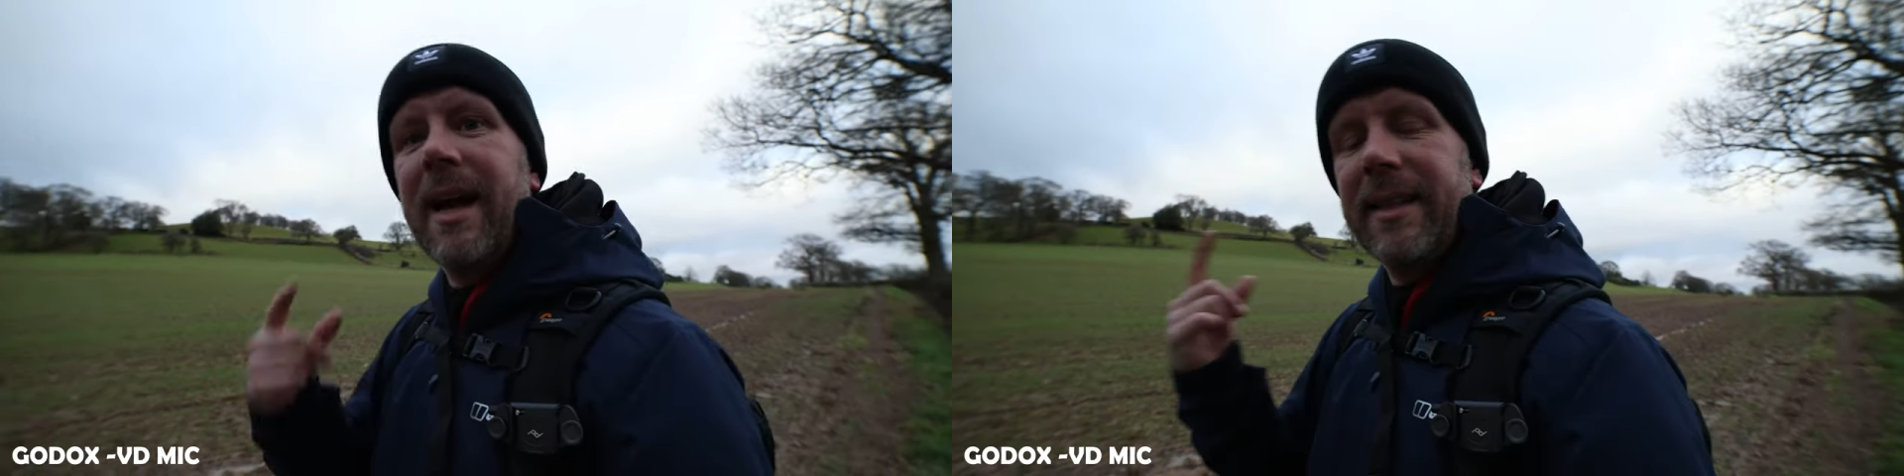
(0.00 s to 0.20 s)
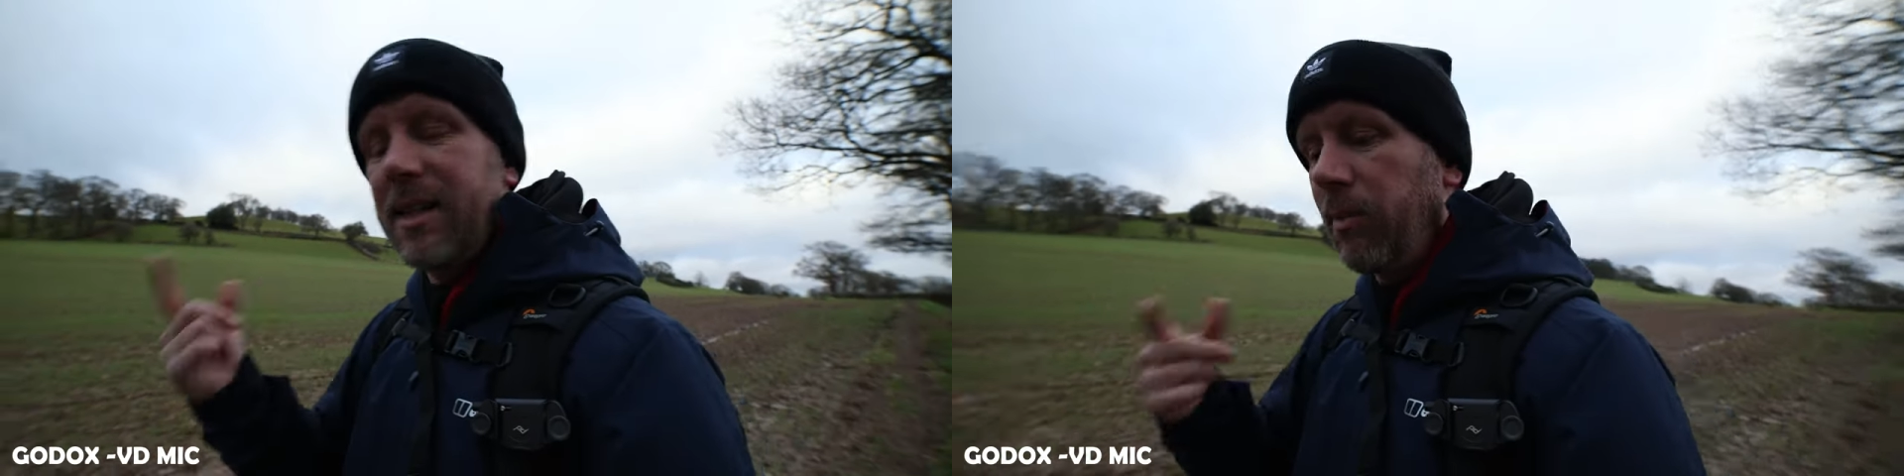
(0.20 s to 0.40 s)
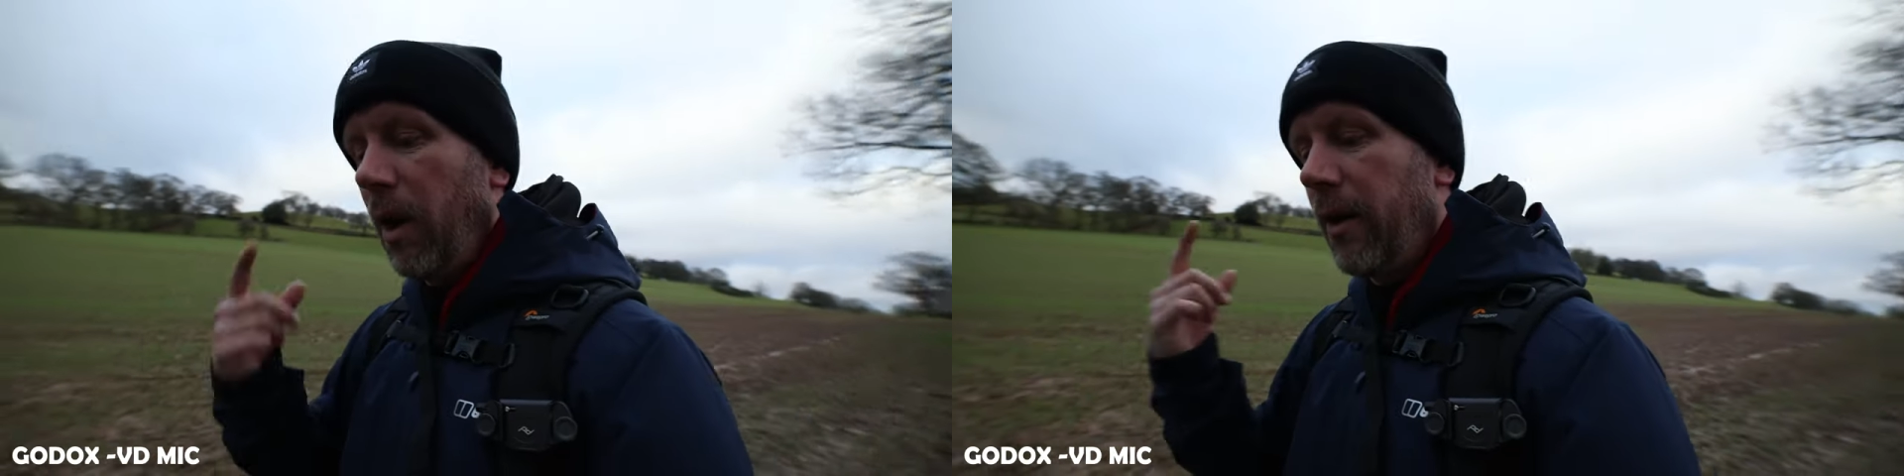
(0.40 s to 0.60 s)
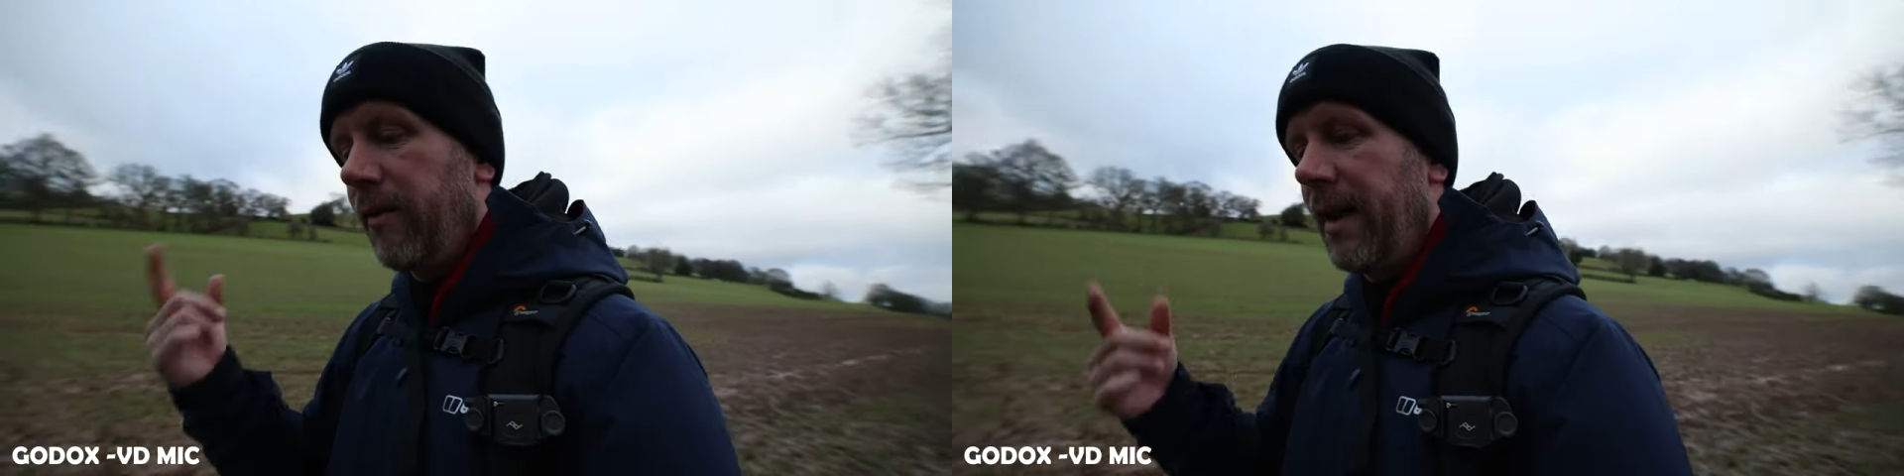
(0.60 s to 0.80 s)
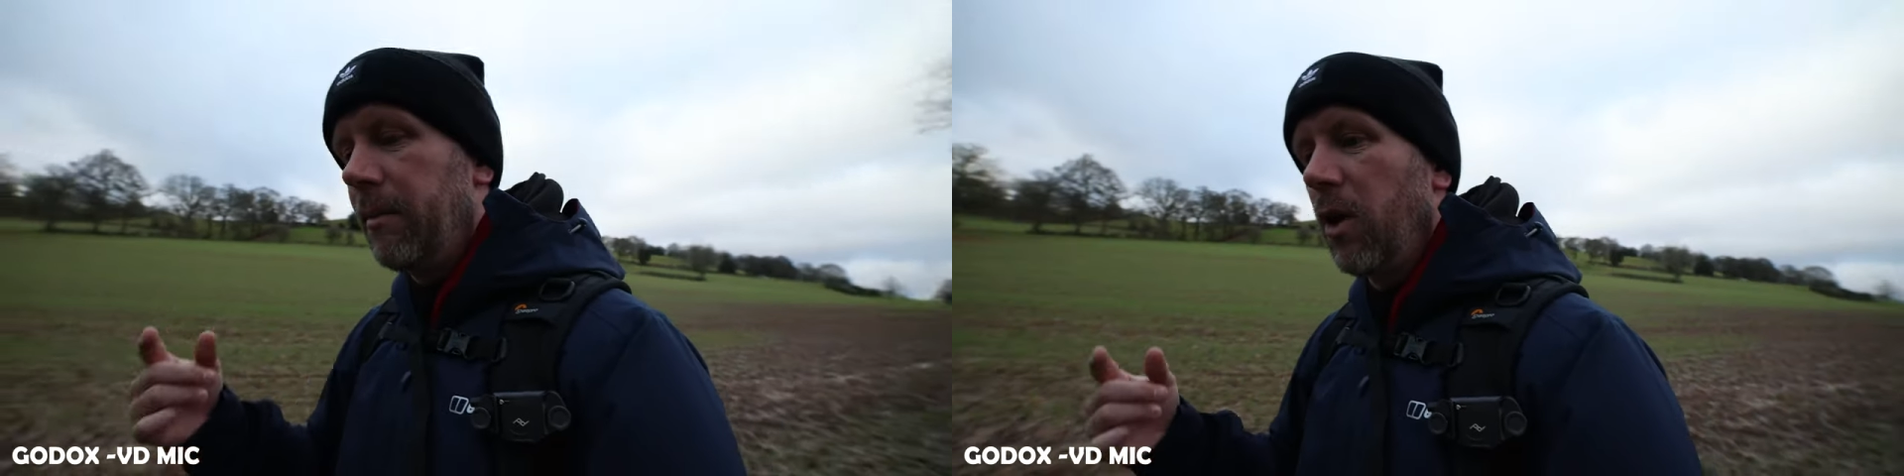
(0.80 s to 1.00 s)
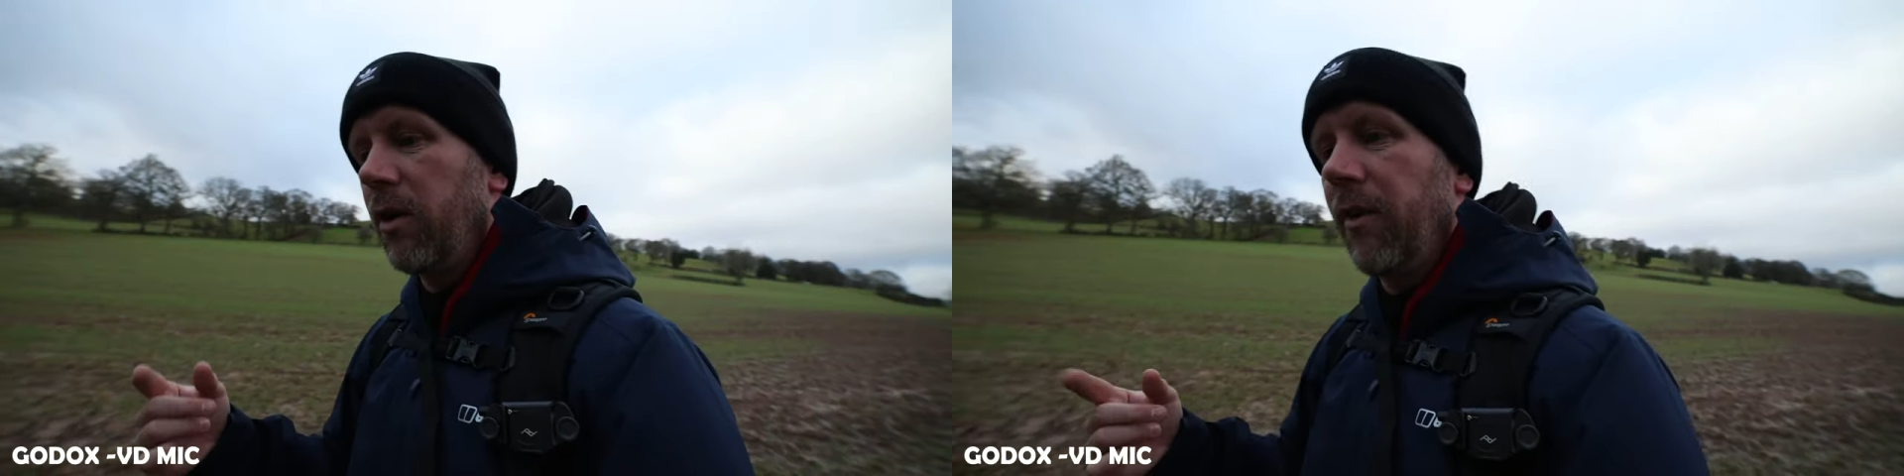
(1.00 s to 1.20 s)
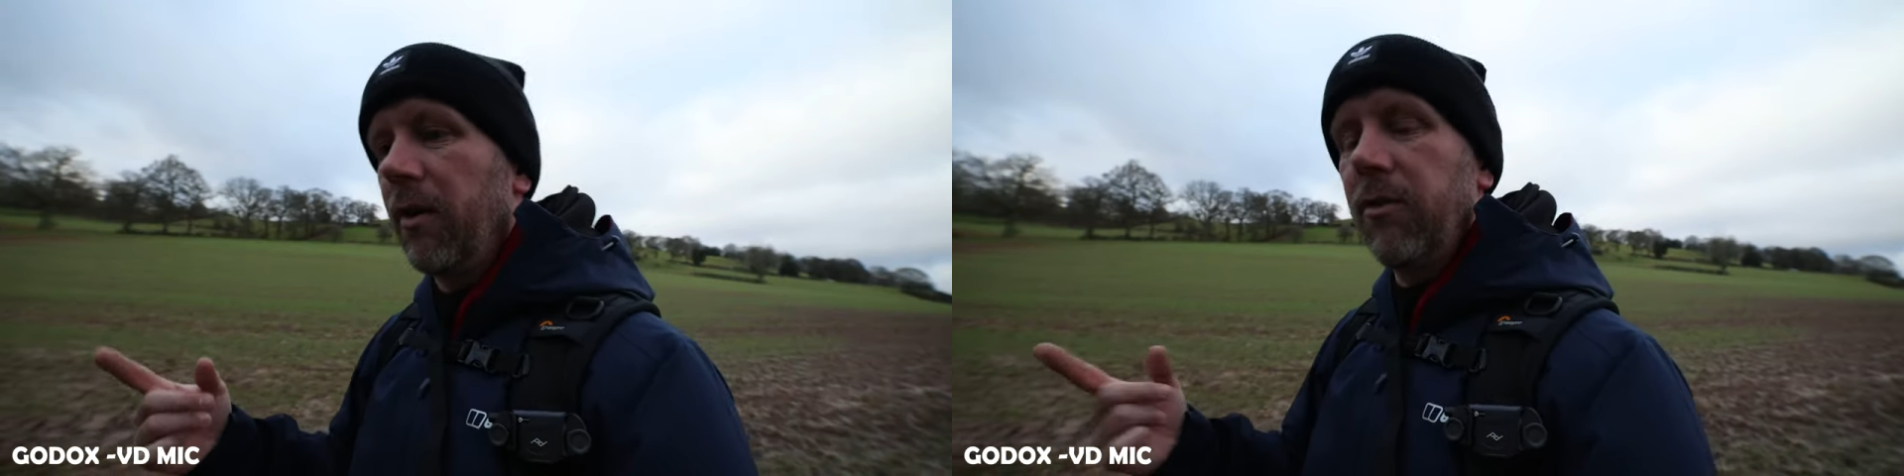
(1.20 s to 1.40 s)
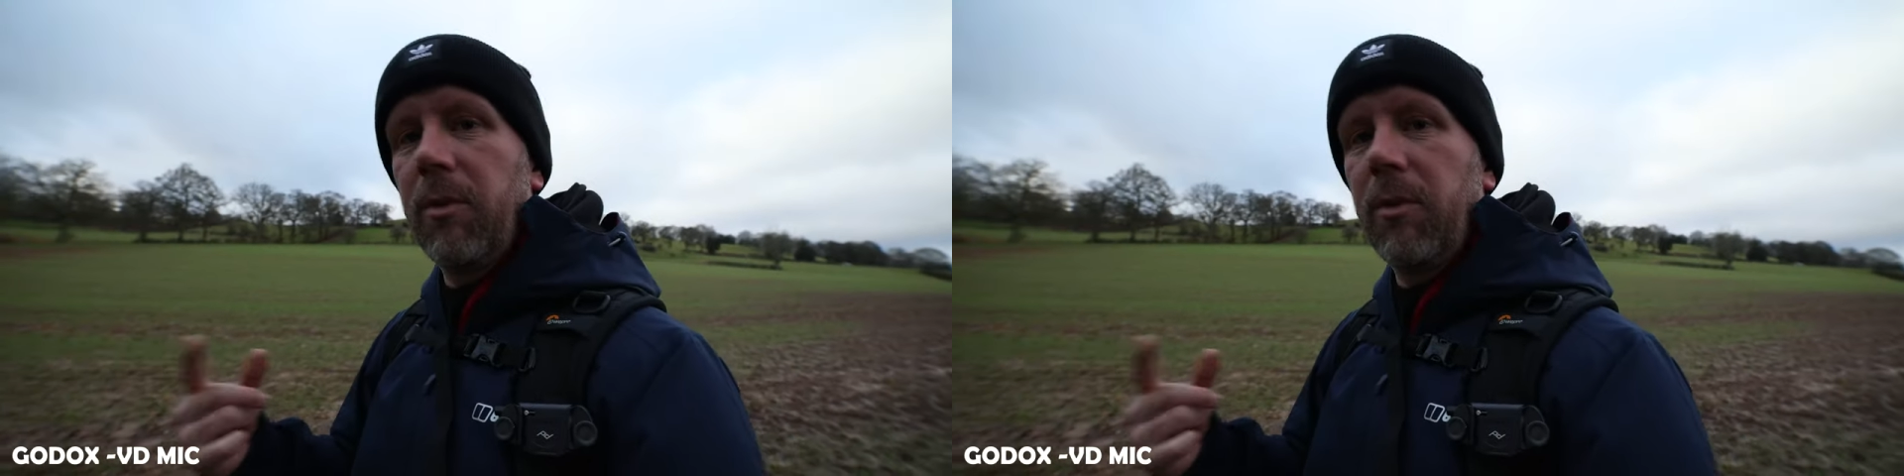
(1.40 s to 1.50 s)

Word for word: and that's blowing around the microphone